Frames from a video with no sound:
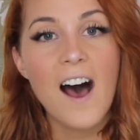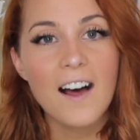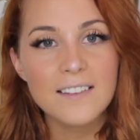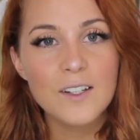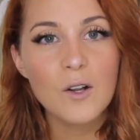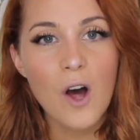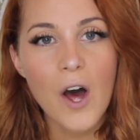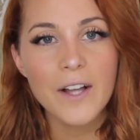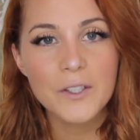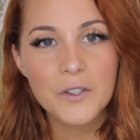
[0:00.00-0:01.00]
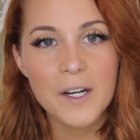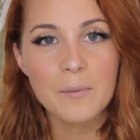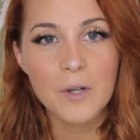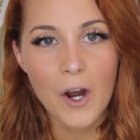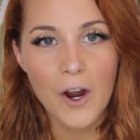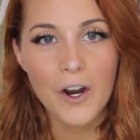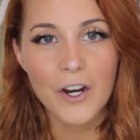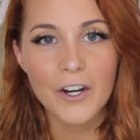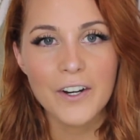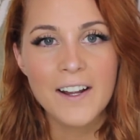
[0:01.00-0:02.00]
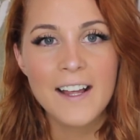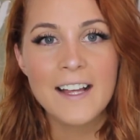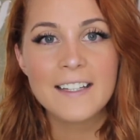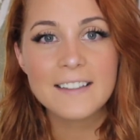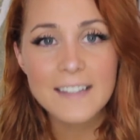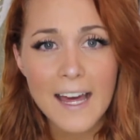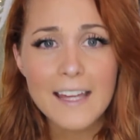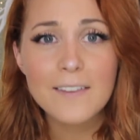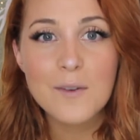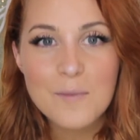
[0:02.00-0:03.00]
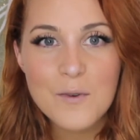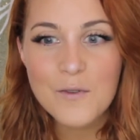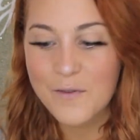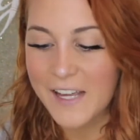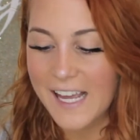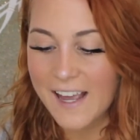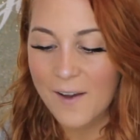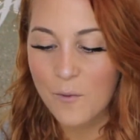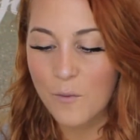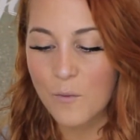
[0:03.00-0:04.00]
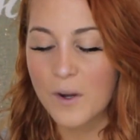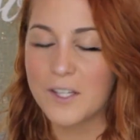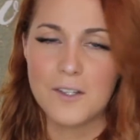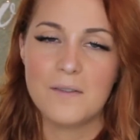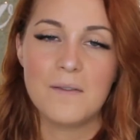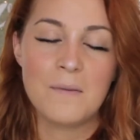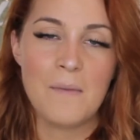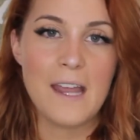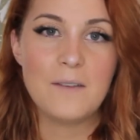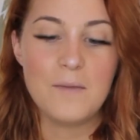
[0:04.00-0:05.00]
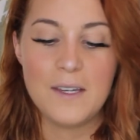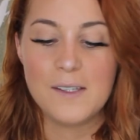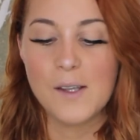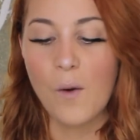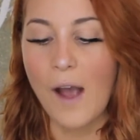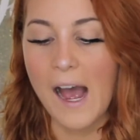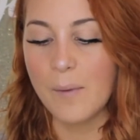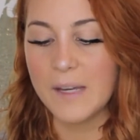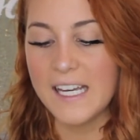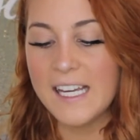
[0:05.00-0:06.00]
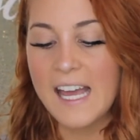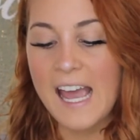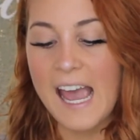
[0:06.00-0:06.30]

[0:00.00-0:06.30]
a little hologram card like the movie, which made me so happy.